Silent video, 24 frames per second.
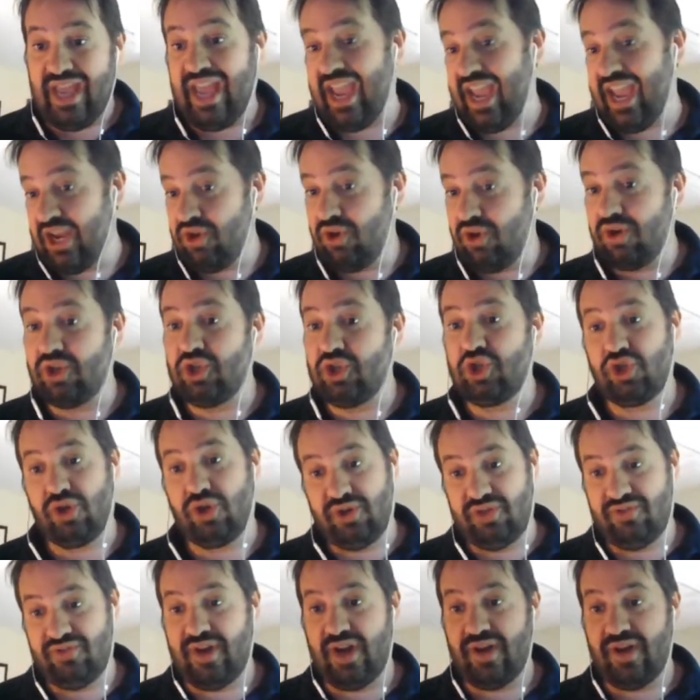and your
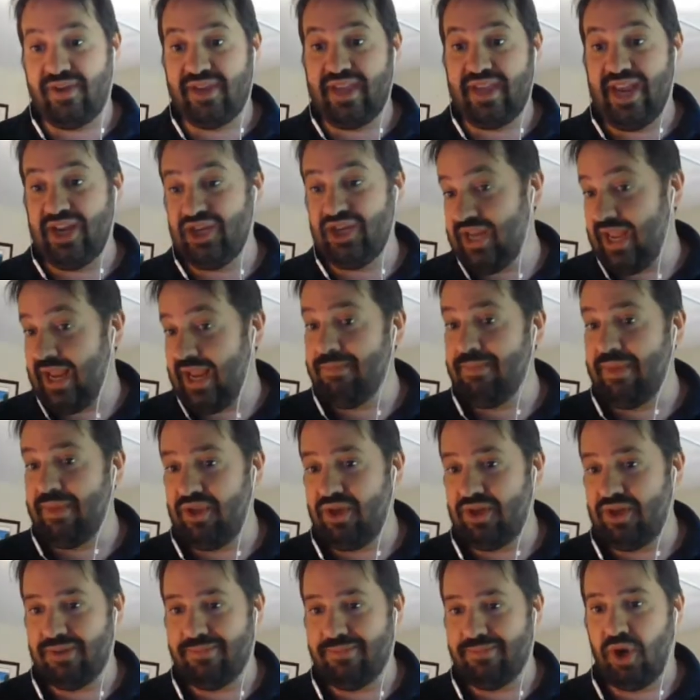insurance verification and
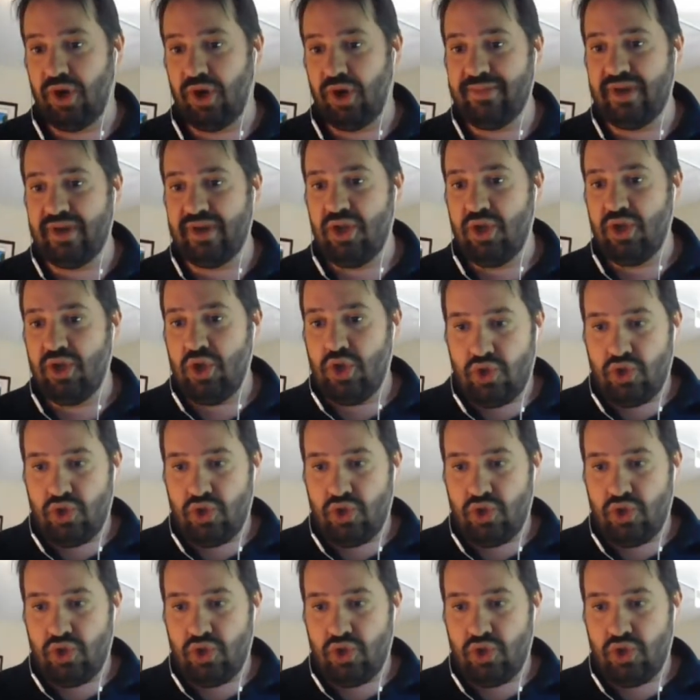billing department,